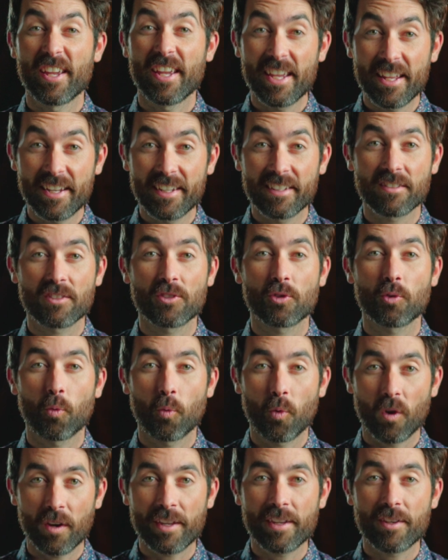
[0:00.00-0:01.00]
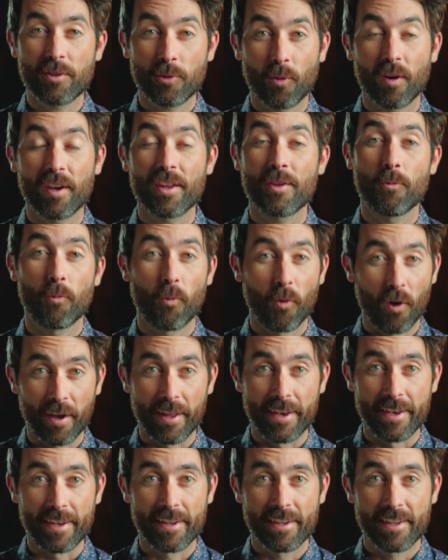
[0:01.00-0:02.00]
it is
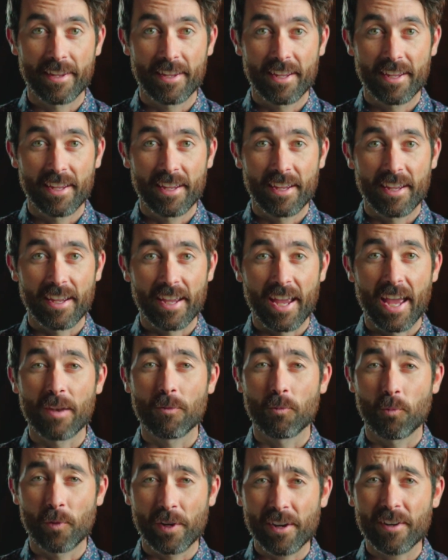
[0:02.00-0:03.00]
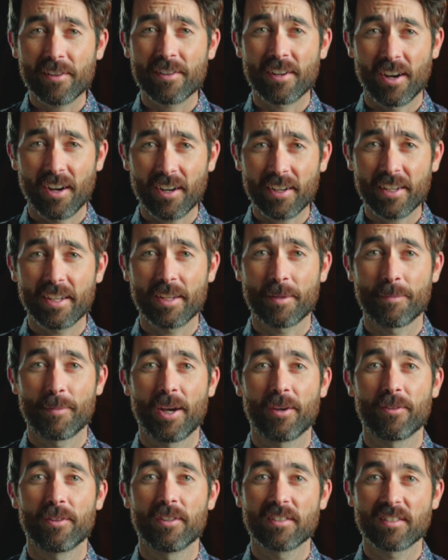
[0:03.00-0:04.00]
2021, and we are talking
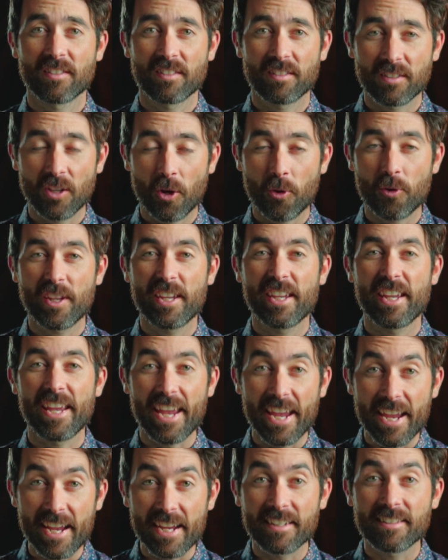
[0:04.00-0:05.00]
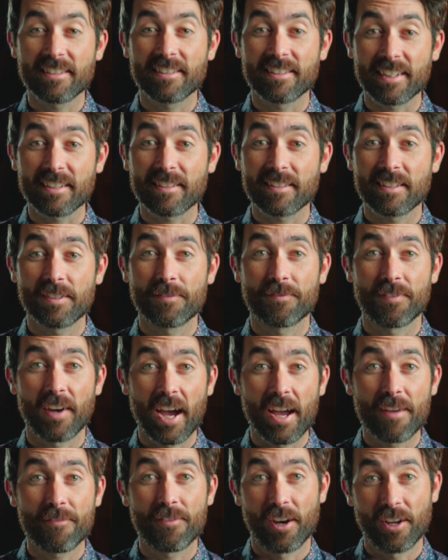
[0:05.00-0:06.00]
about the Sony
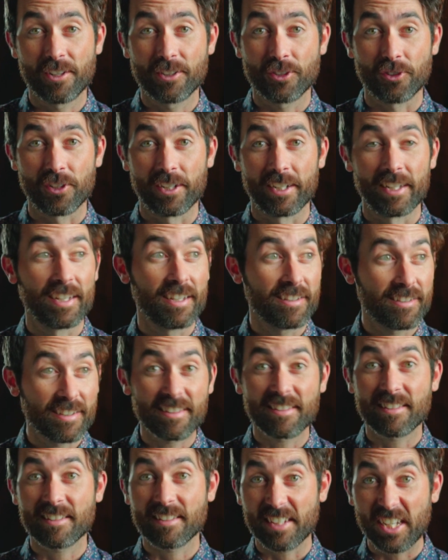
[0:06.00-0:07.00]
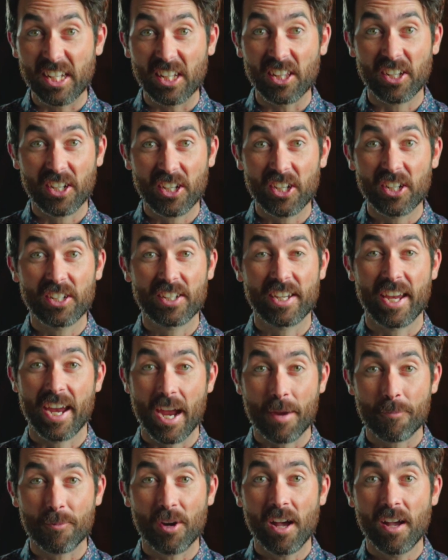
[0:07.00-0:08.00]
a6500. Is it still a good
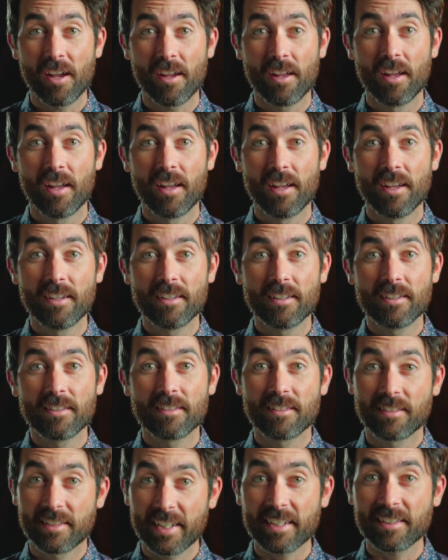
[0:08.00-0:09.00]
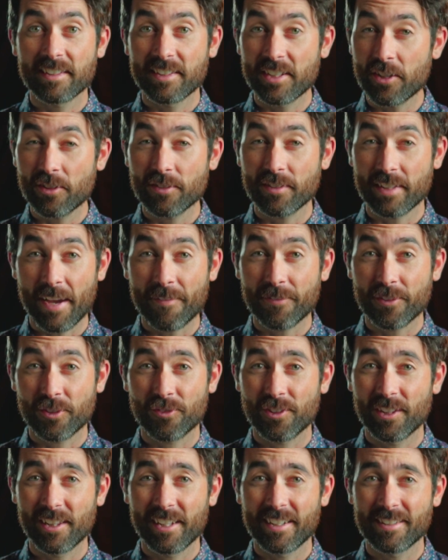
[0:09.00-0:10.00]
camera? 6 years after
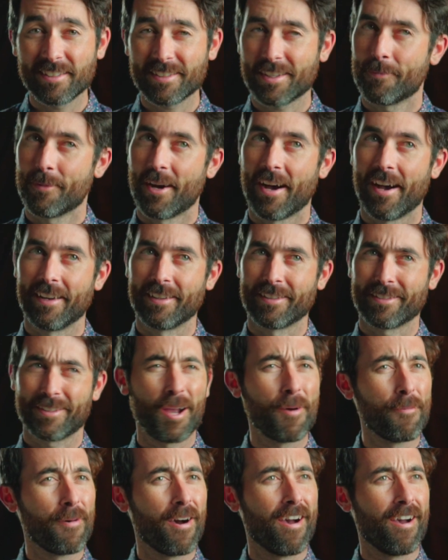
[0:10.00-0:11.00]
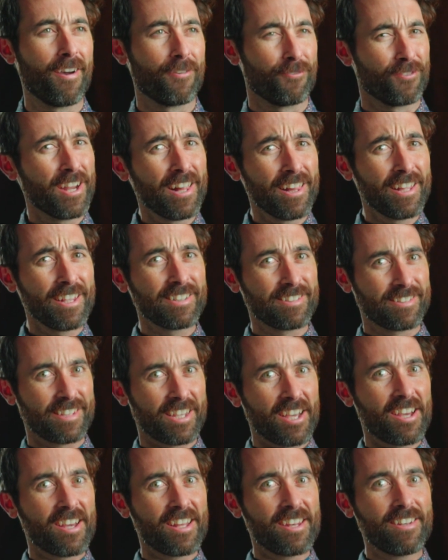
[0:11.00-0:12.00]
release? Come on, really? Is it
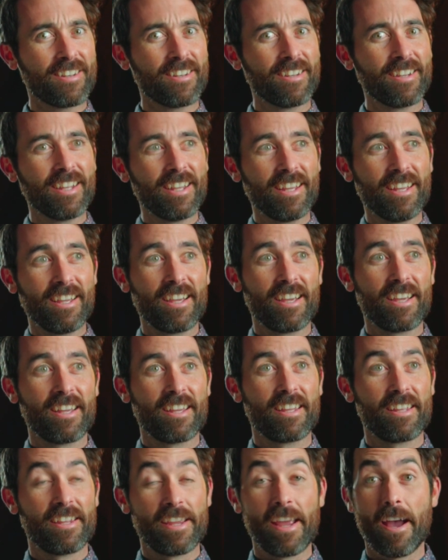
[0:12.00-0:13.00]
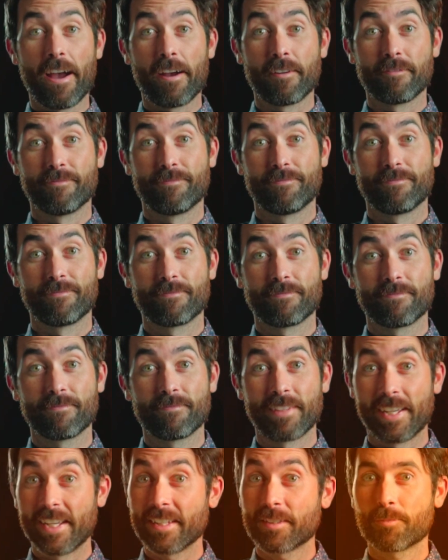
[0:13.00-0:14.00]
good? Yeah,
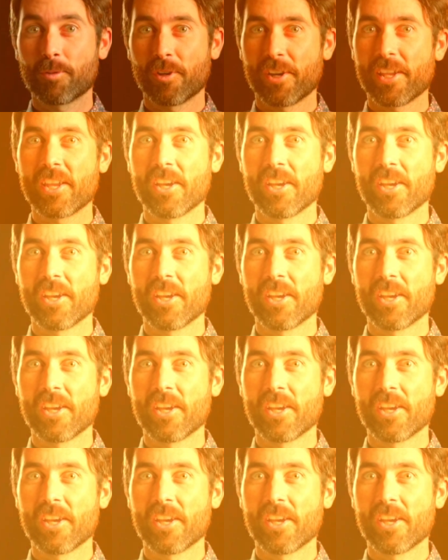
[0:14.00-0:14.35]
it's pretty